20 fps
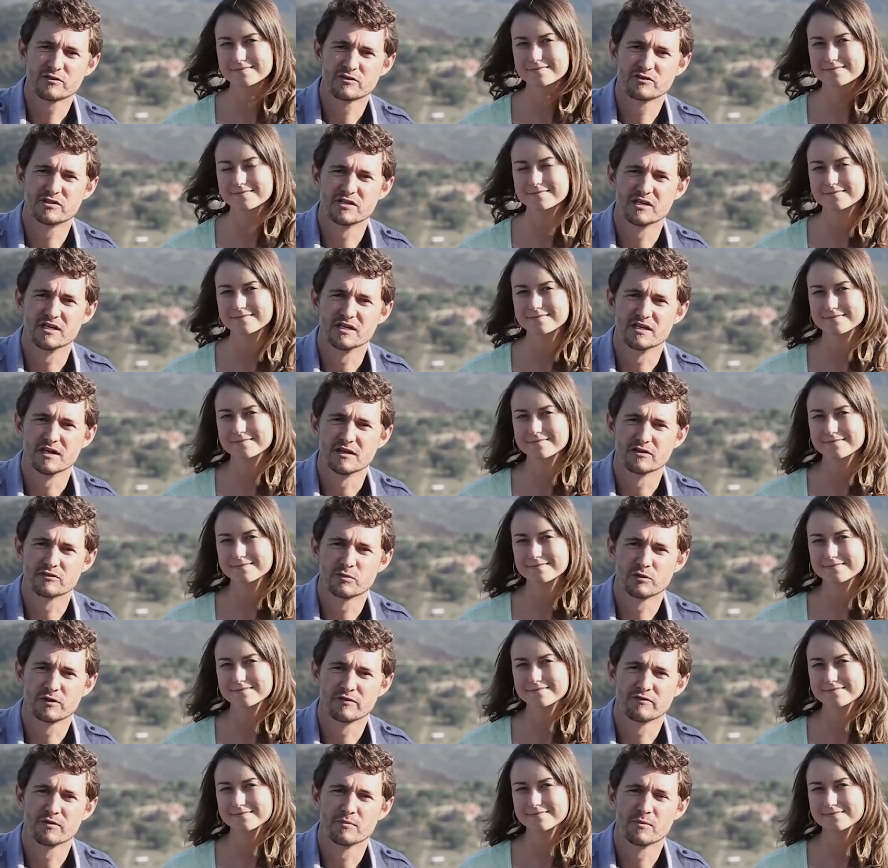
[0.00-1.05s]
Speaker 1: Sea is
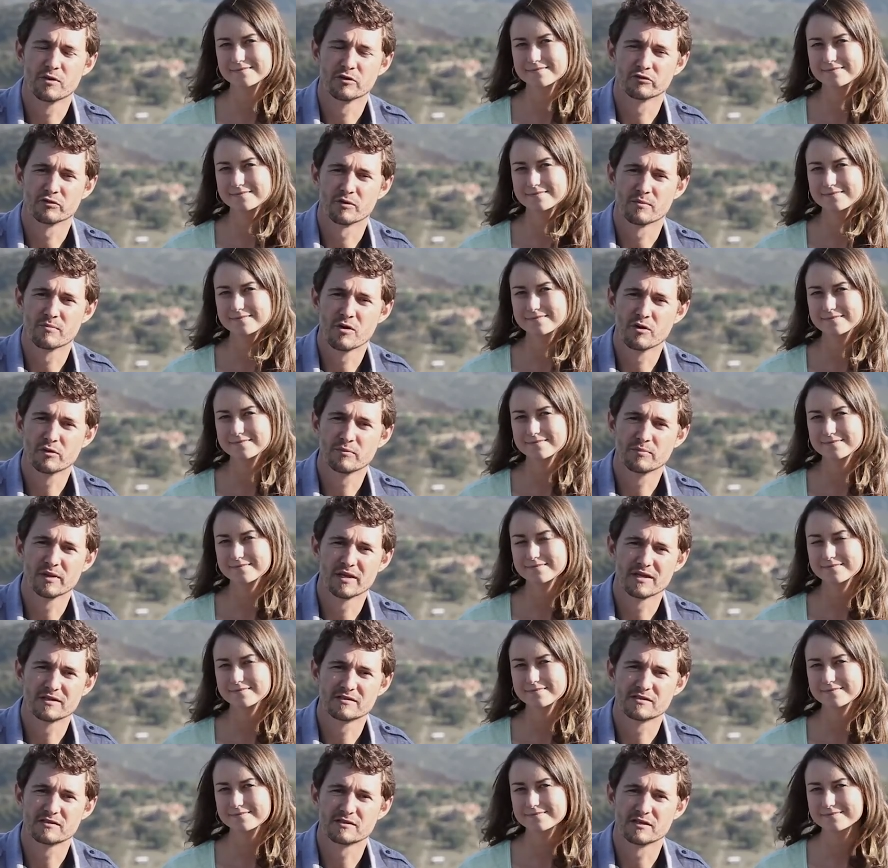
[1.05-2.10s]
one of the most remote
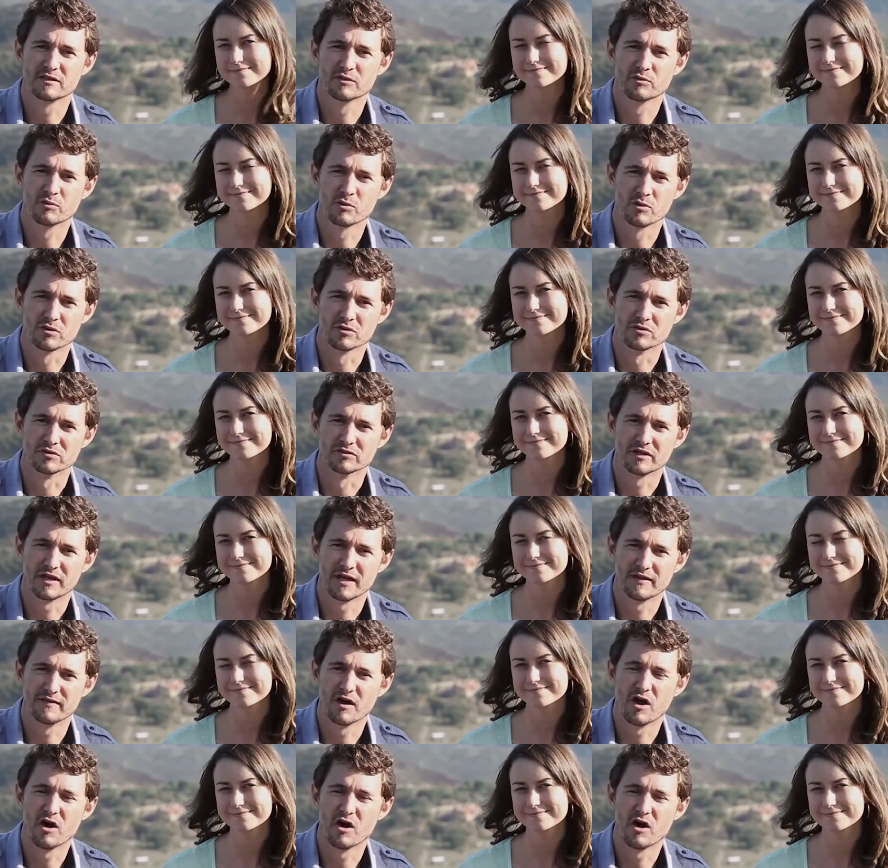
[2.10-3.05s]
places in the world and the